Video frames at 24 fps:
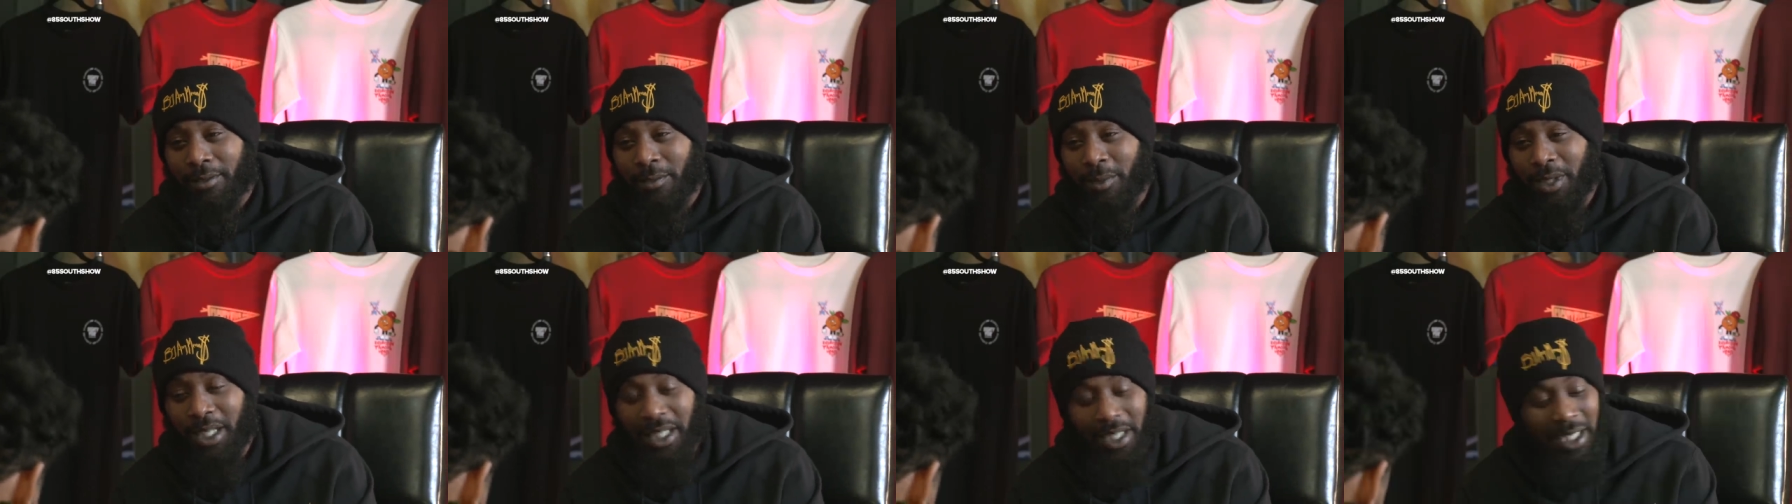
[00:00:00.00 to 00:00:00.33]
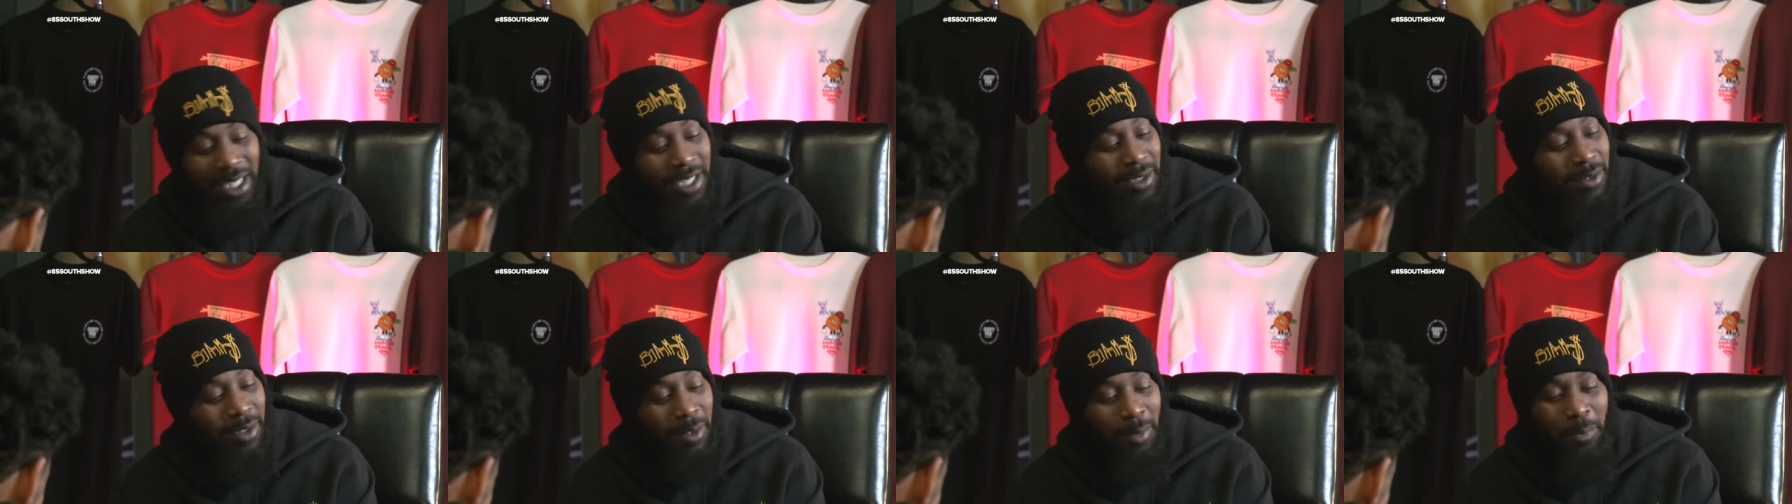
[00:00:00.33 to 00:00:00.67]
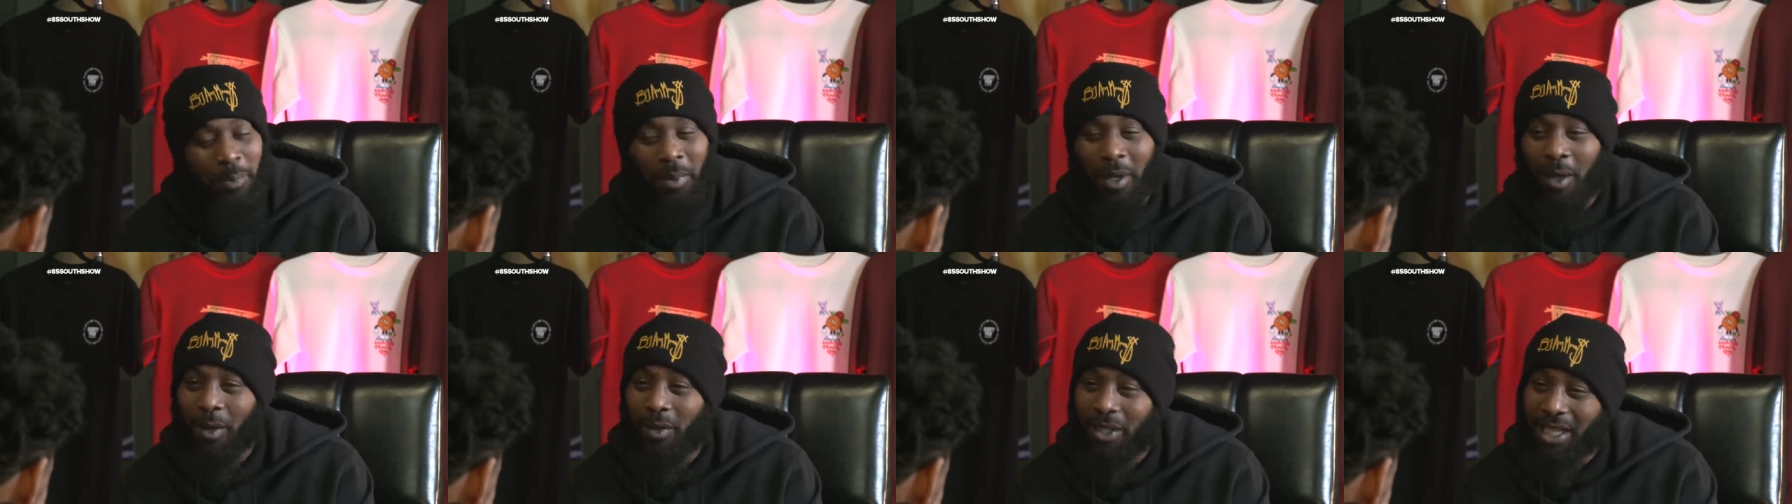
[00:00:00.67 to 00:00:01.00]
But mm. they, they,
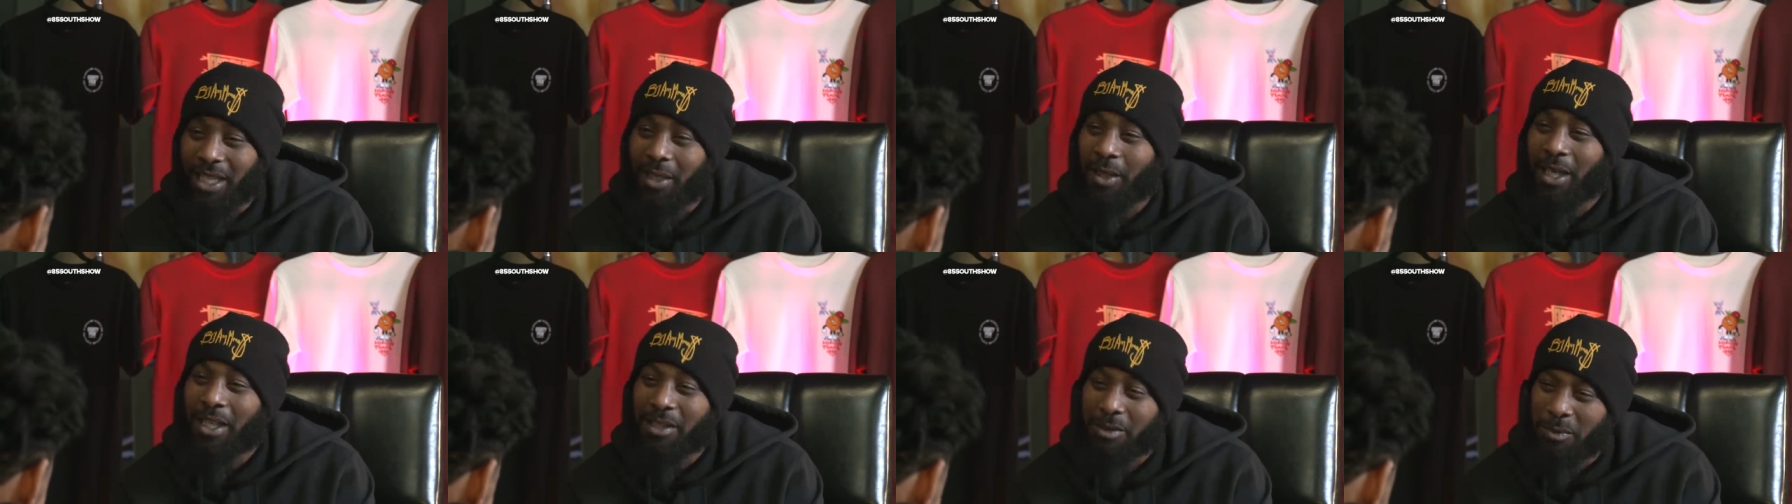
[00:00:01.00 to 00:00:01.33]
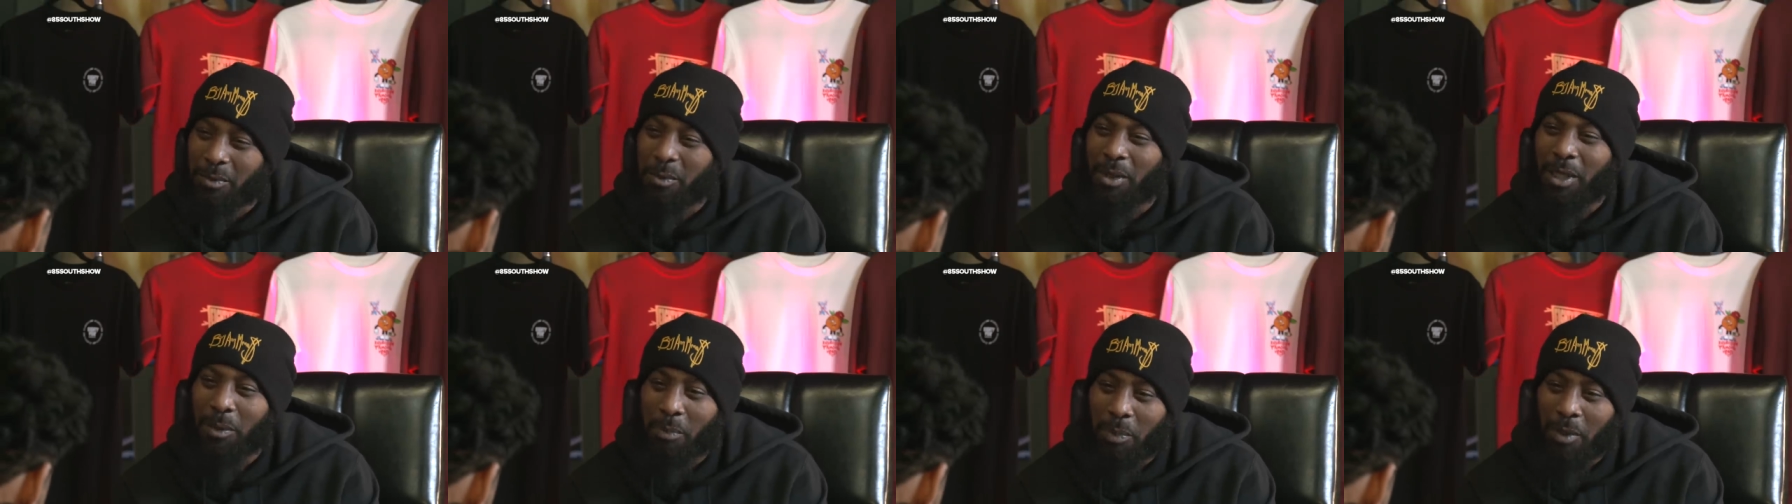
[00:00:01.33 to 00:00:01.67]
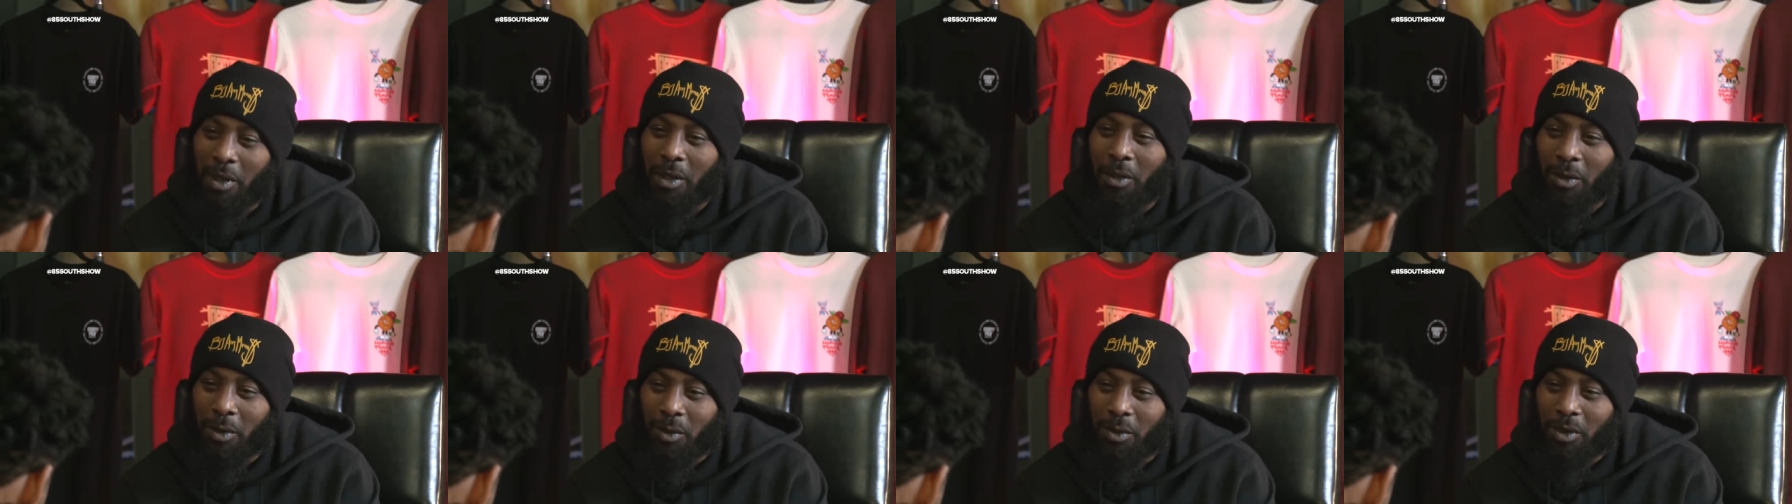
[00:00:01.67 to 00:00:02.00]
paw, they, they got some big
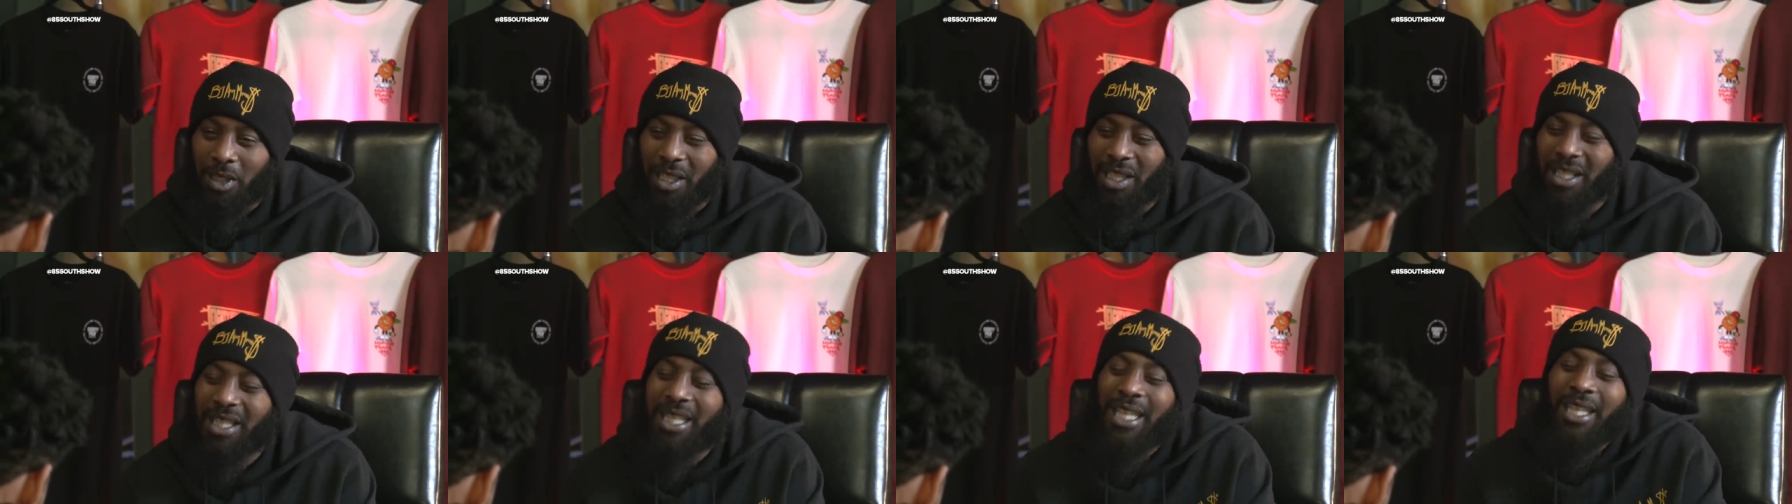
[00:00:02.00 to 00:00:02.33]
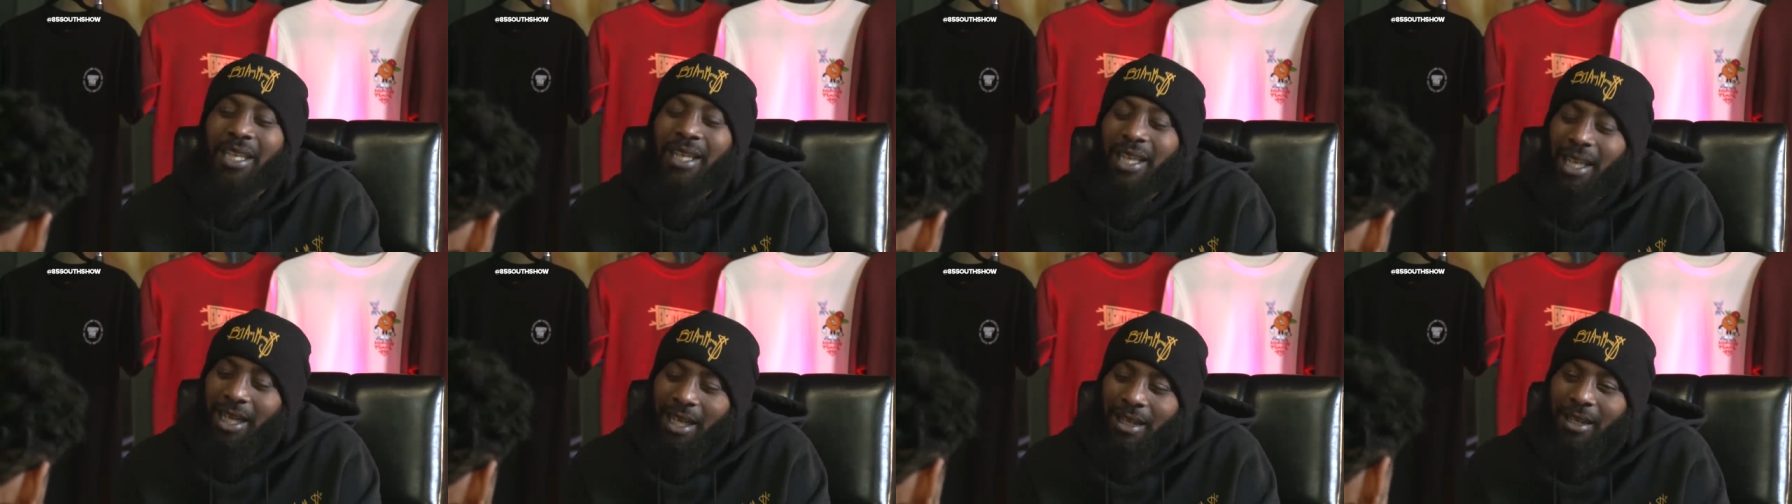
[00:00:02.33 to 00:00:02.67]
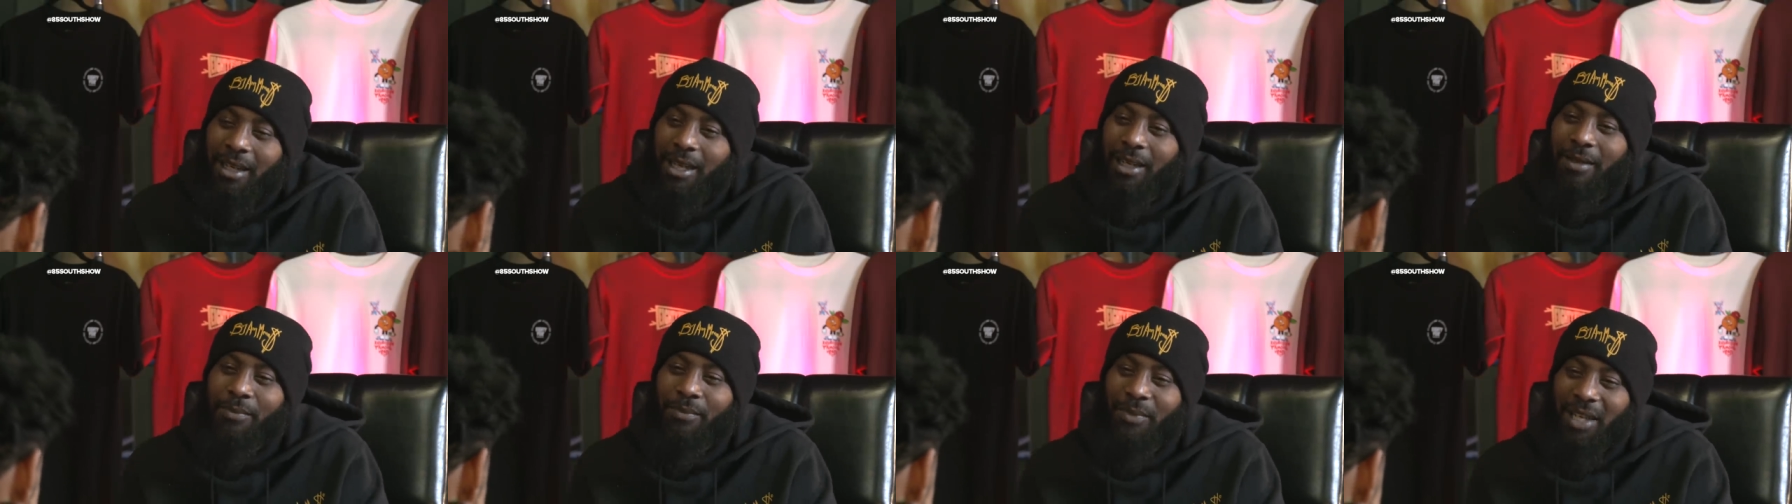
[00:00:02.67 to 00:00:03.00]
paws. They, they can't
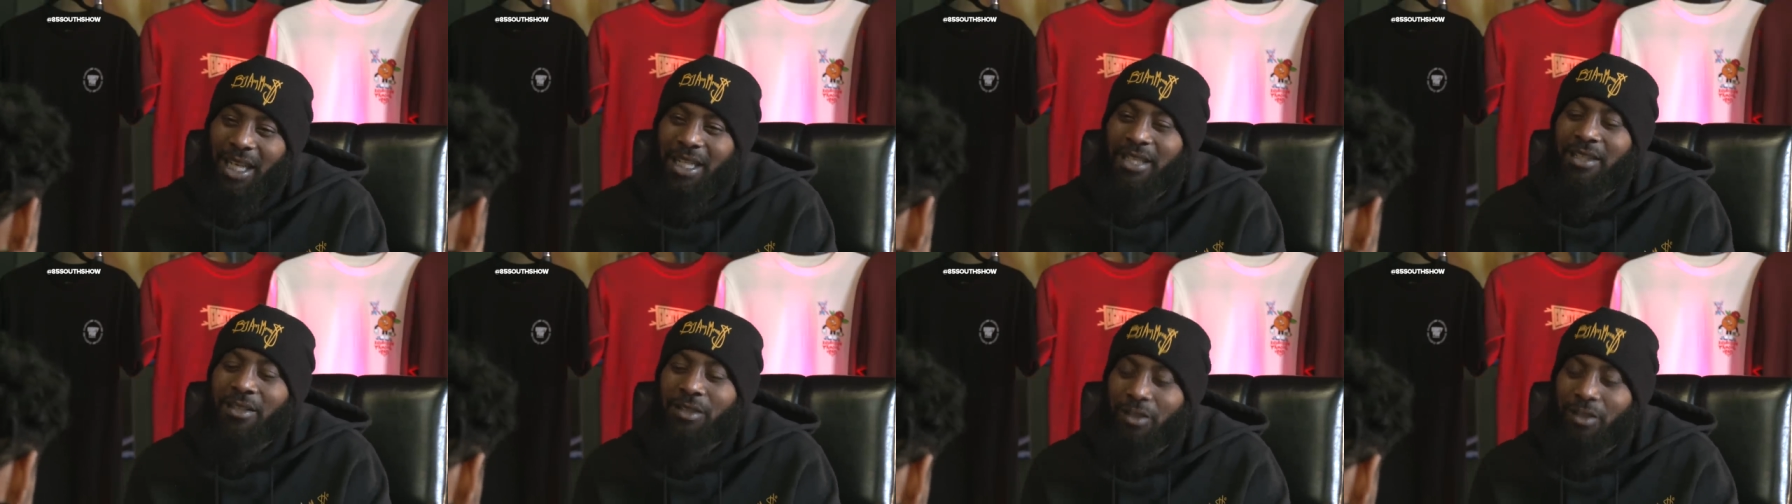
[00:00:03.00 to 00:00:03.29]
look I